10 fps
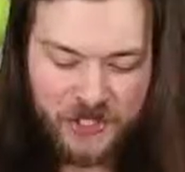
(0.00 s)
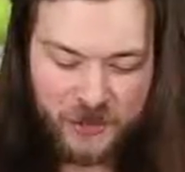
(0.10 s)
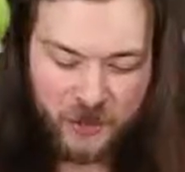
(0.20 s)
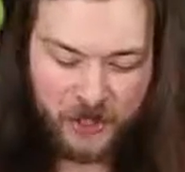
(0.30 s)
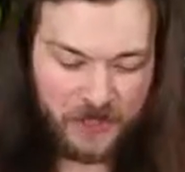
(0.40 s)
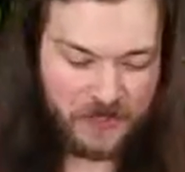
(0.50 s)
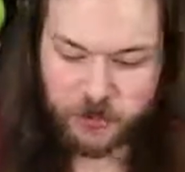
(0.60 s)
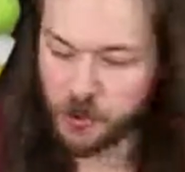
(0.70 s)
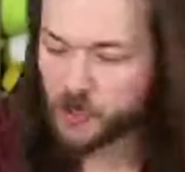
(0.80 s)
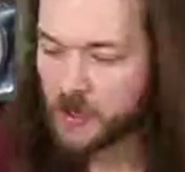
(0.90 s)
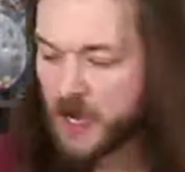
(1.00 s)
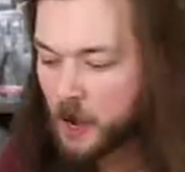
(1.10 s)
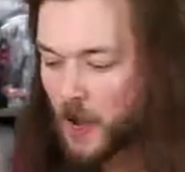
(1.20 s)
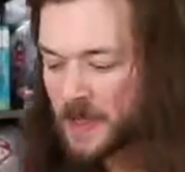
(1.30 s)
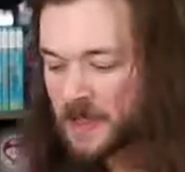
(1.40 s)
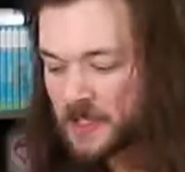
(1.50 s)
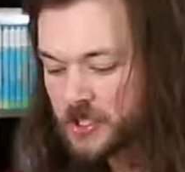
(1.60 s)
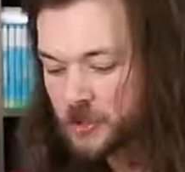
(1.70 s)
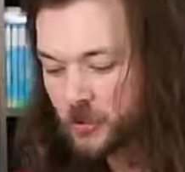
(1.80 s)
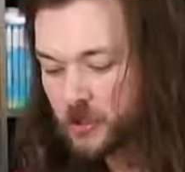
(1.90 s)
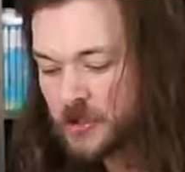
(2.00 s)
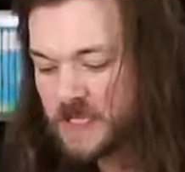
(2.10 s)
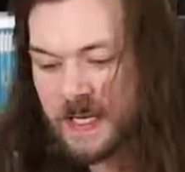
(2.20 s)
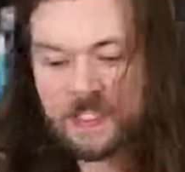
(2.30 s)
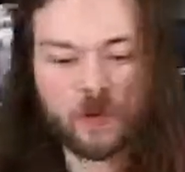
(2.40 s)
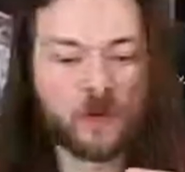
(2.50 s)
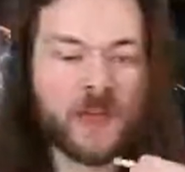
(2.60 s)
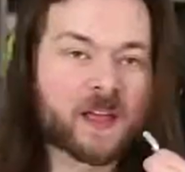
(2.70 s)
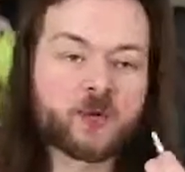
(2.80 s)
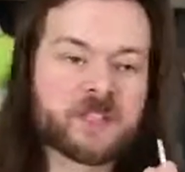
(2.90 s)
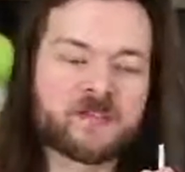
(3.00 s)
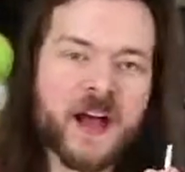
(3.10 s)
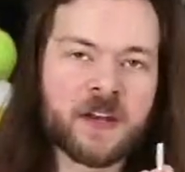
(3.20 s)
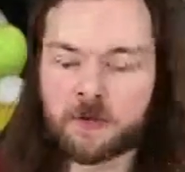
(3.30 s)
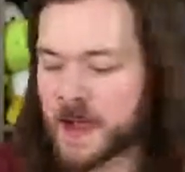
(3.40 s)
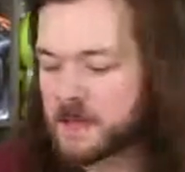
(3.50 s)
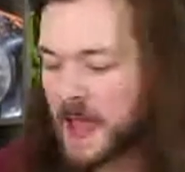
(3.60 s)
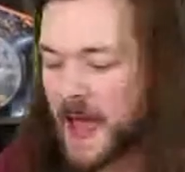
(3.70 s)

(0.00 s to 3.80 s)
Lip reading: so you can drill one of these screws into it that you just find around the